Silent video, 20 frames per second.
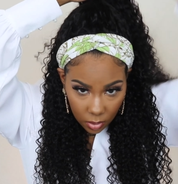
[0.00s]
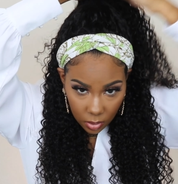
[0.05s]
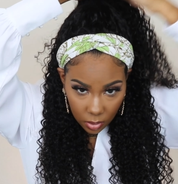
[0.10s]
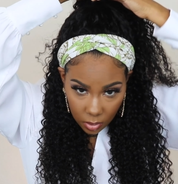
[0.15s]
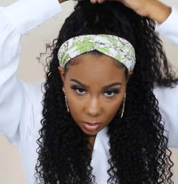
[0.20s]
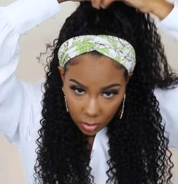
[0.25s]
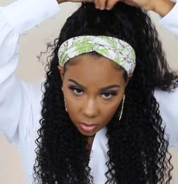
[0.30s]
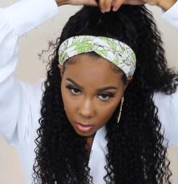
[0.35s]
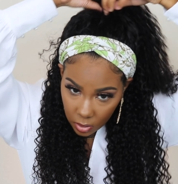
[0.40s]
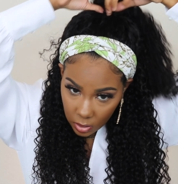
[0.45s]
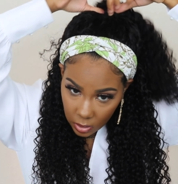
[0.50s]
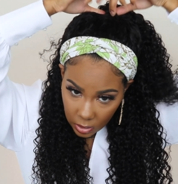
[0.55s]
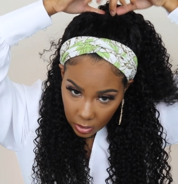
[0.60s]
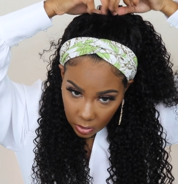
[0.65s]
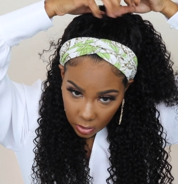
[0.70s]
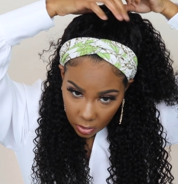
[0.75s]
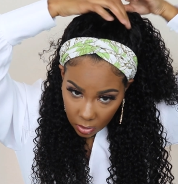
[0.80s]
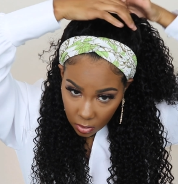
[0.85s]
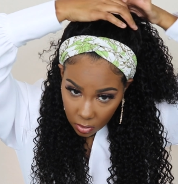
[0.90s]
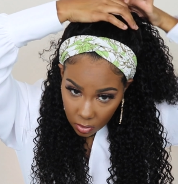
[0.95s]

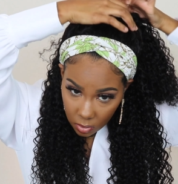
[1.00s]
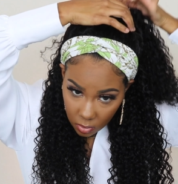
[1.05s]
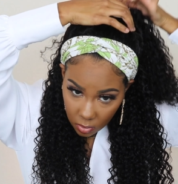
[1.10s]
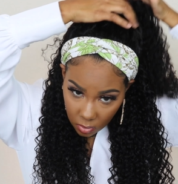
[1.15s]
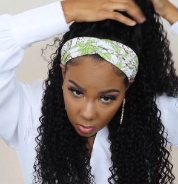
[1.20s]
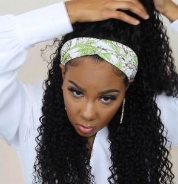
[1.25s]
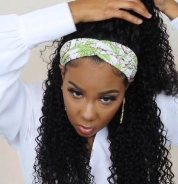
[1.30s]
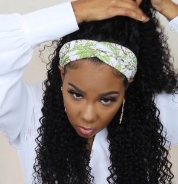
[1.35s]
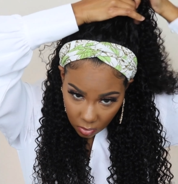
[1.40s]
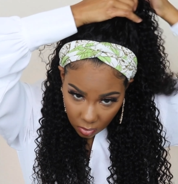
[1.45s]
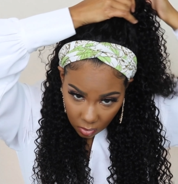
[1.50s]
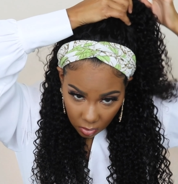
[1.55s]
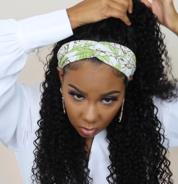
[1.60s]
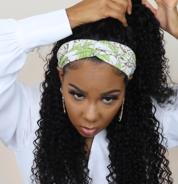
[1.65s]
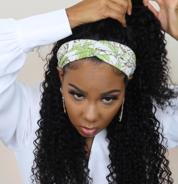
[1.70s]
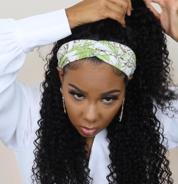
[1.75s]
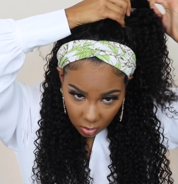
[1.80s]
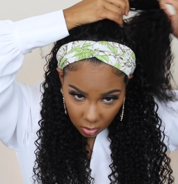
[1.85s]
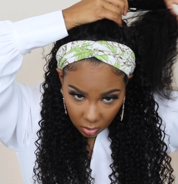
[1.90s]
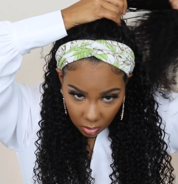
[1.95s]

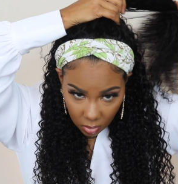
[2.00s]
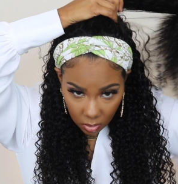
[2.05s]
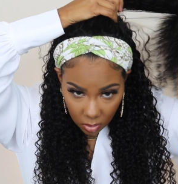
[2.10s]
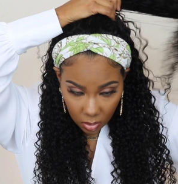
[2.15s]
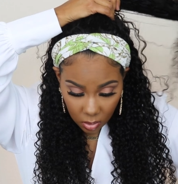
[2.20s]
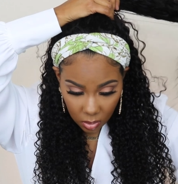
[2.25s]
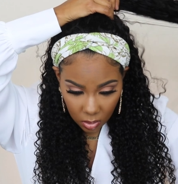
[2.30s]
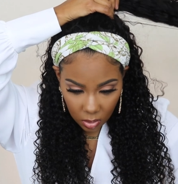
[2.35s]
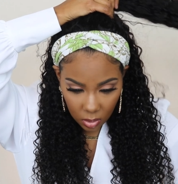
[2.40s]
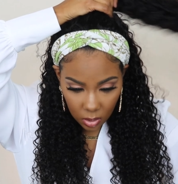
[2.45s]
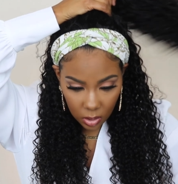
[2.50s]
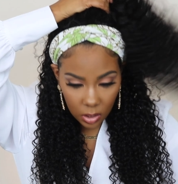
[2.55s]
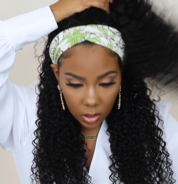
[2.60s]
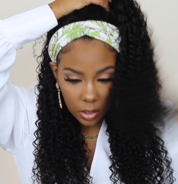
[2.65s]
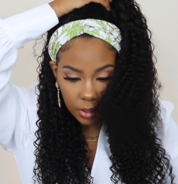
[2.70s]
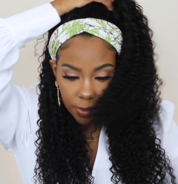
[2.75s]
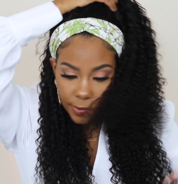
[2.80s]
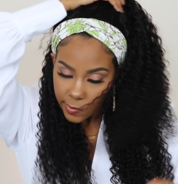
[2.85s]
(no one is talking)